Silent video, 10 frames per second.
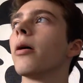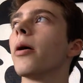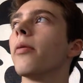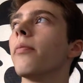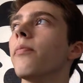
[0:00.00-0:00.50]

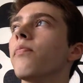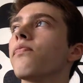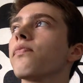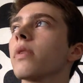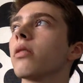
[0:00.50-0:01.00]
Um,
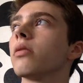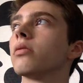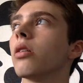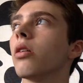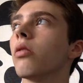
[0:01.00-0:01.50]

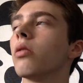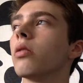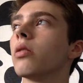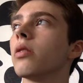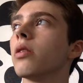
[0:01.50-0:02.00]
so
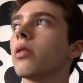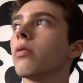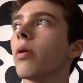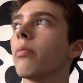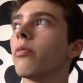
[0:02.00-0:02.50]

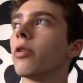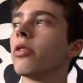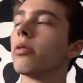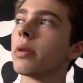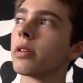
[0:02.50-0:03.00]

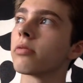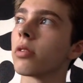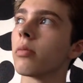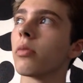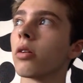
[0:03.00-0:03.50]
when the bits
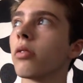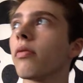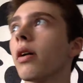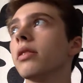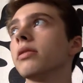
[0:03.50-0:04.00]
when I'm not
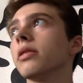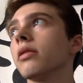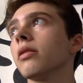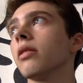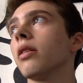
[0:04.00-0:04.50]

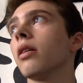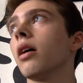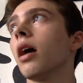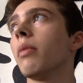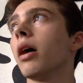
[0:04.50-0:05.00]
devising,
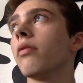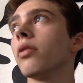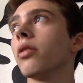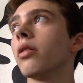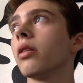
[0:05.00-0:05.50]
I'm
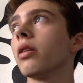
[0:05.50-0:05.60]
either